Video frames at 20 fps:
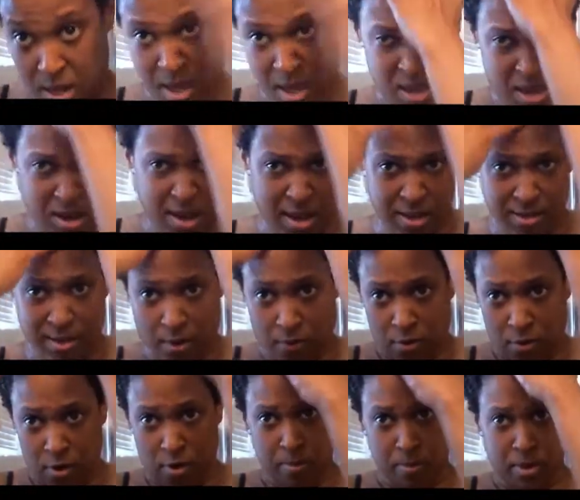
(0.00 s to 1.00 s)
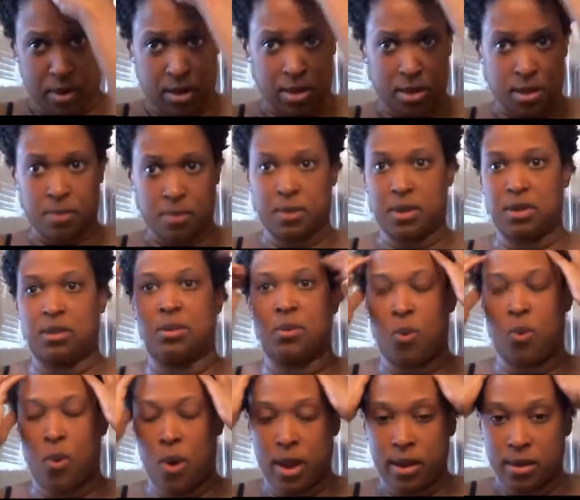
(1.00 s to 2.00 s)
And as I rub it in,
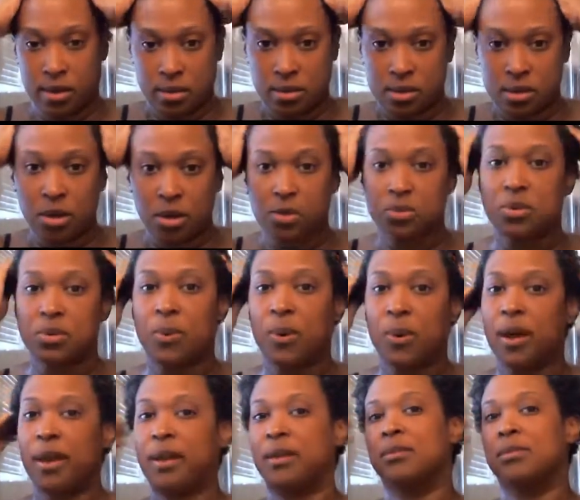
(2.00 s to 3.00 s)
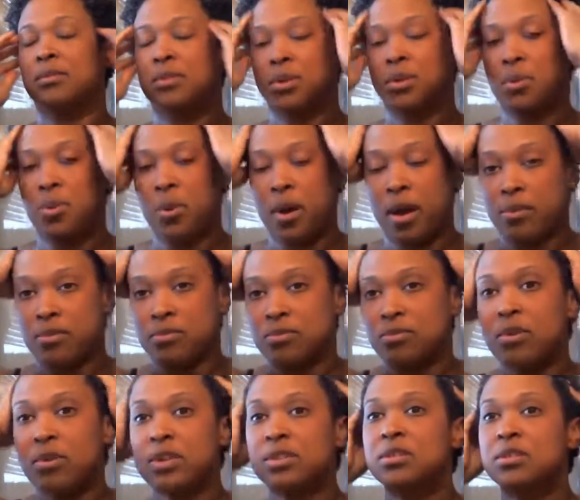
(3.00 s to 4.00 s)
the whiteness goes away. The white
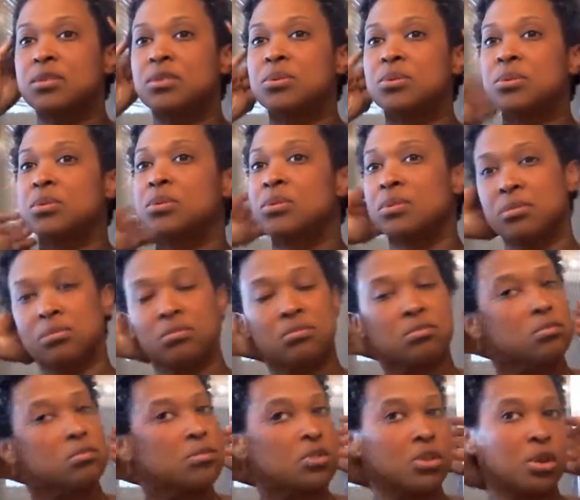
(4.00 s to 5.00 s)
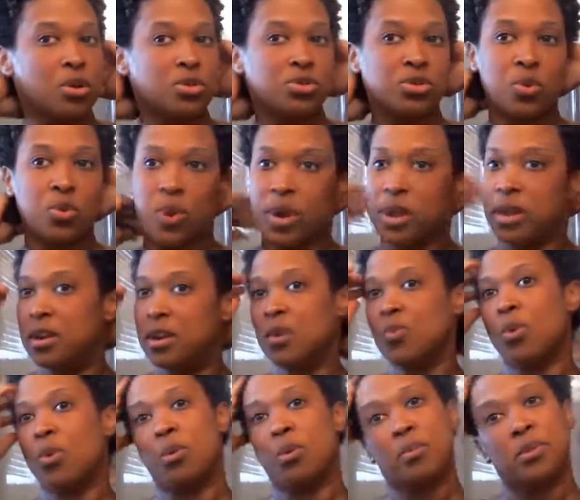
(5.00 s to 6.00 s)
residue goes away, and it
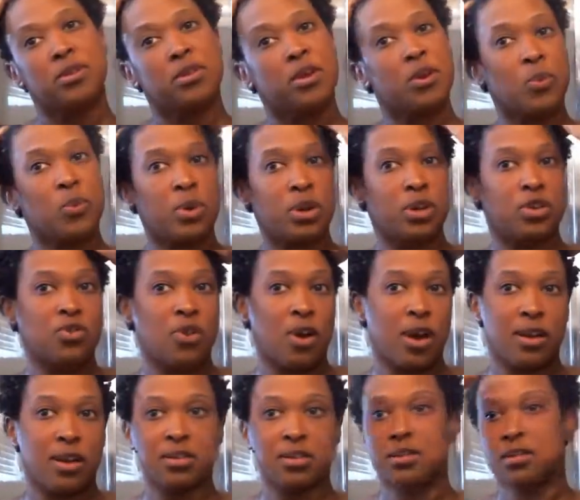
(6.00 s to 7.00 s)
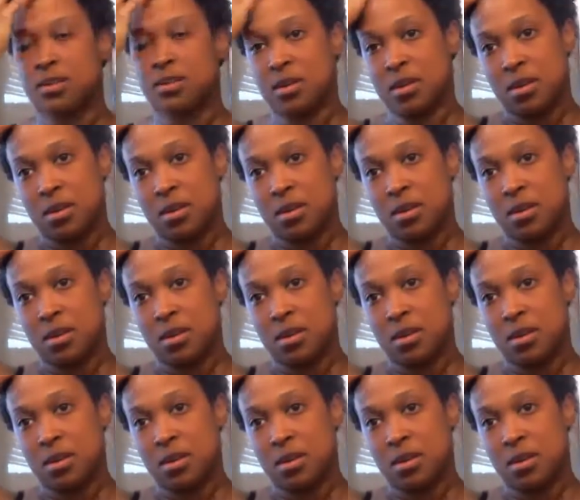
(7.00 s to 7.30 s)
won't be there when it dries.